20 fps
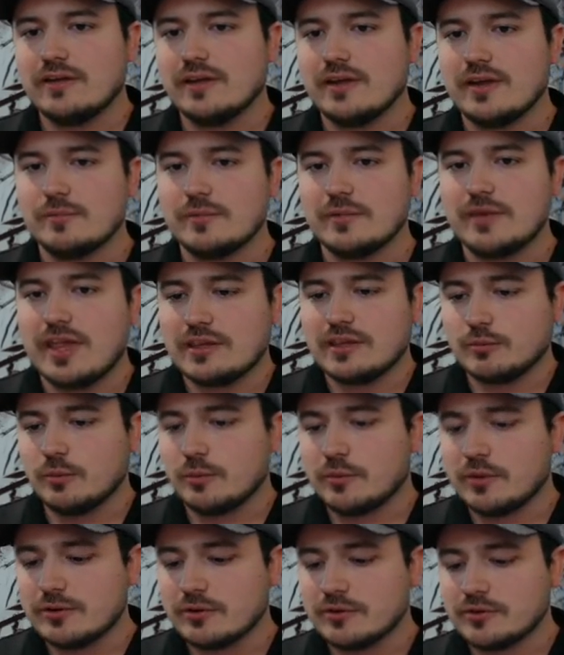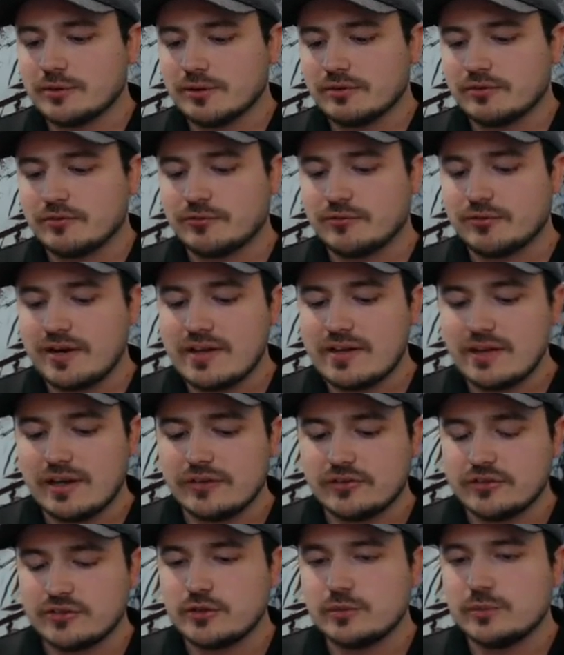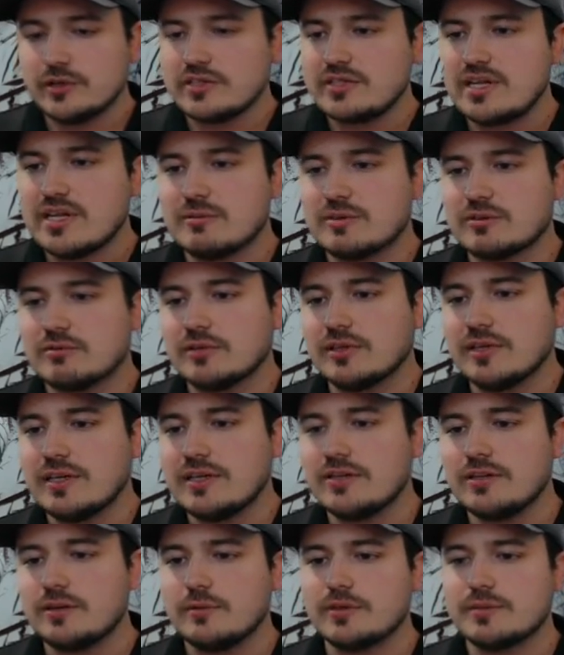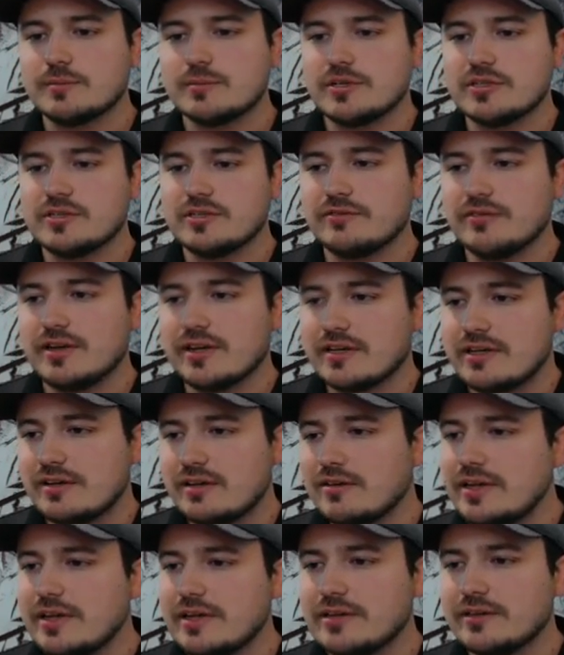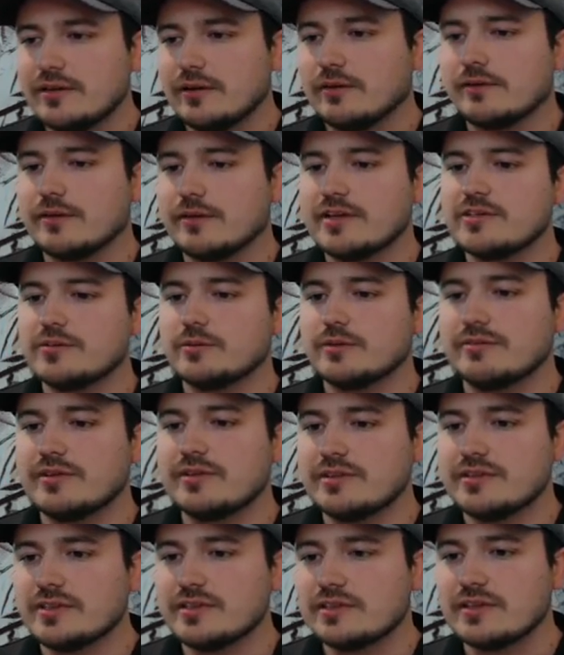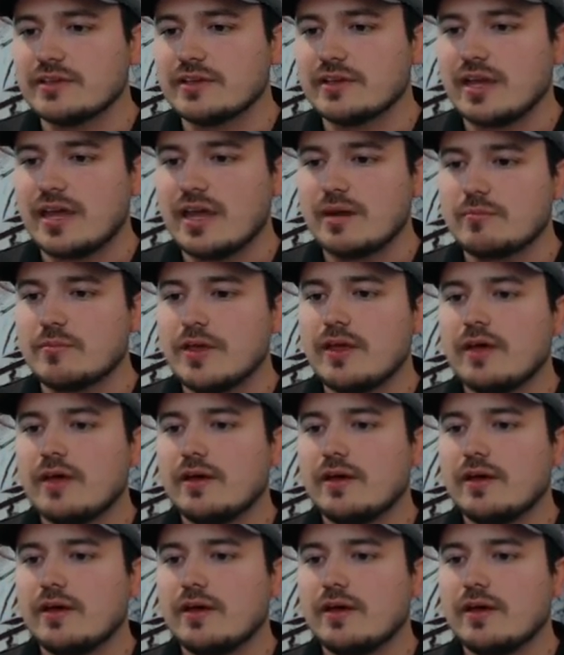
And that's what we were sort of afraid that just doing achievements would lead to, is a bunch of activities that already sort of exist in the game.